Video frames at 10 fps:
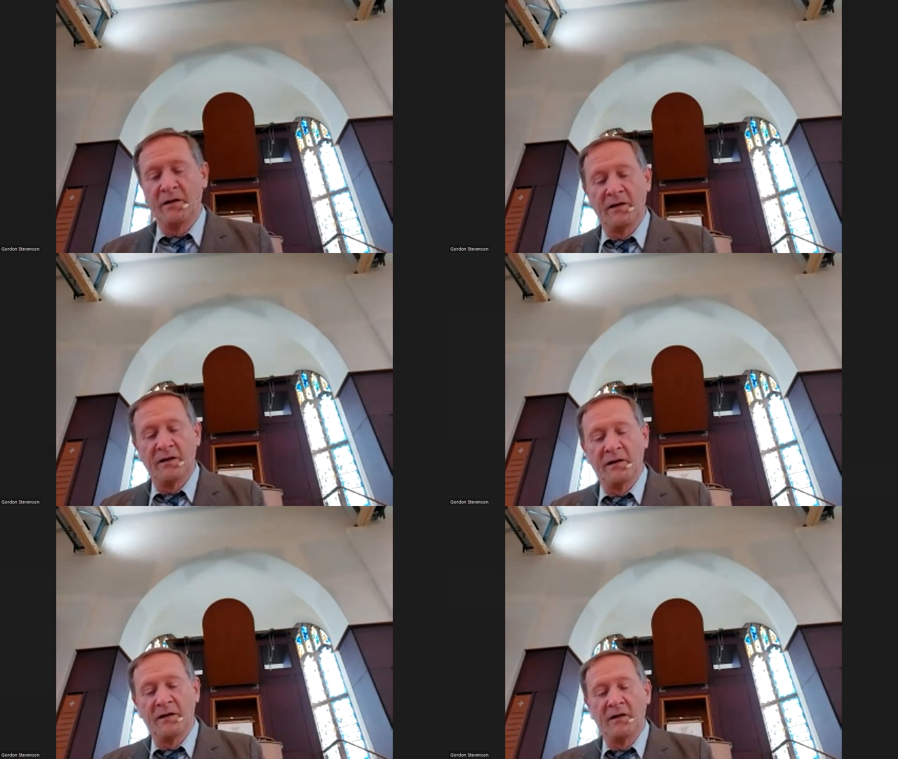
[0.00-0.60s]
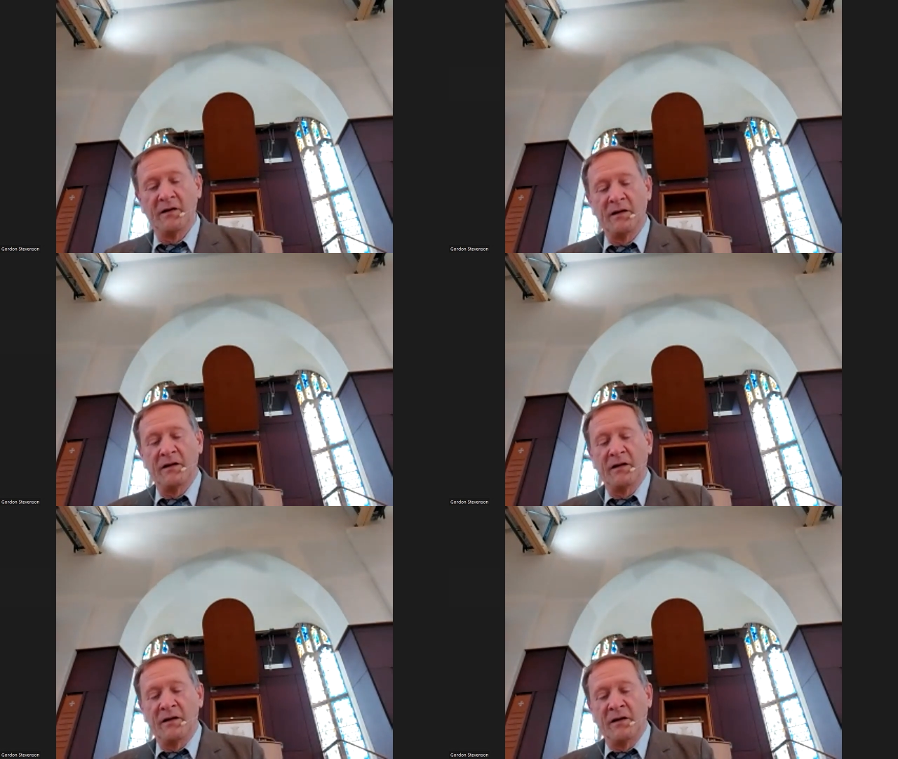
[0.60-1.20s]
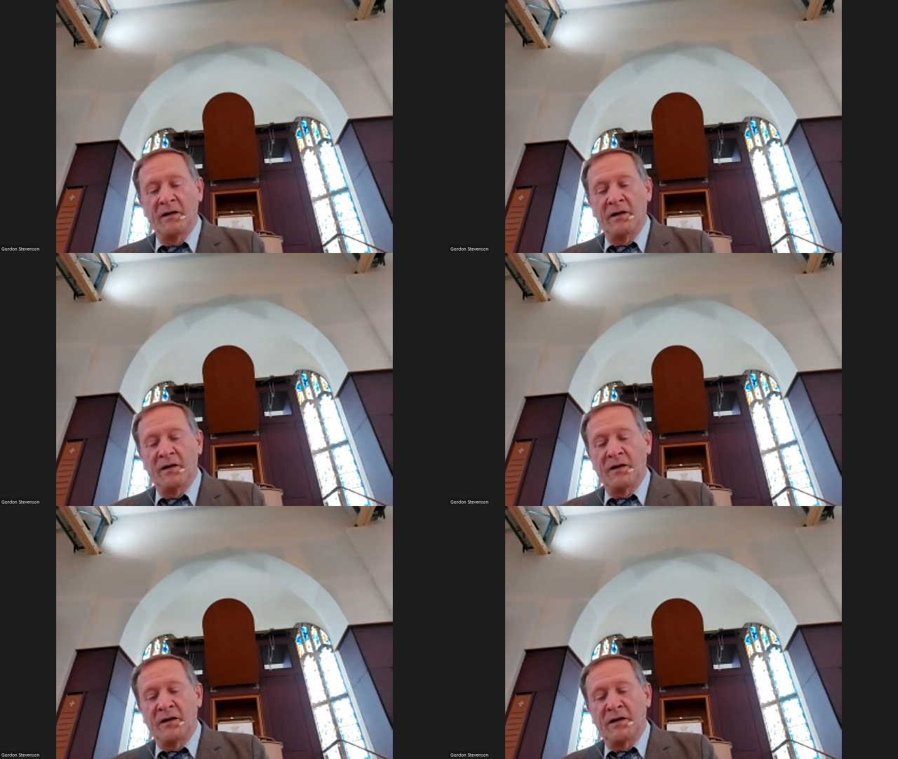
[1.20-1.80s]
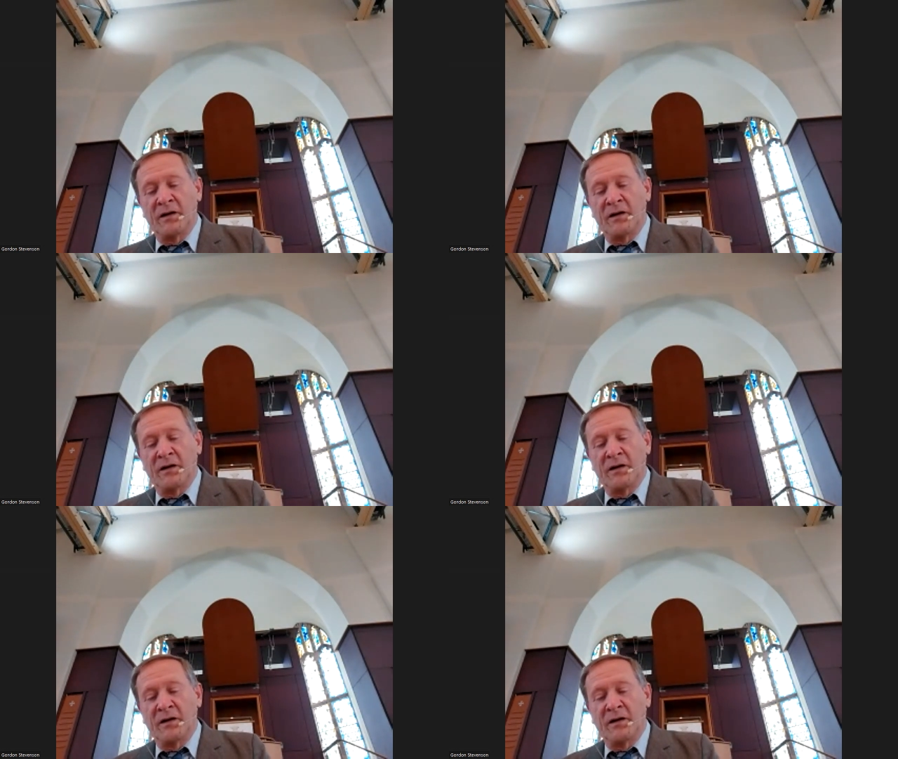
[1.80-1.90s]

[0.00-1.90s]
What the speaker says: [no speech]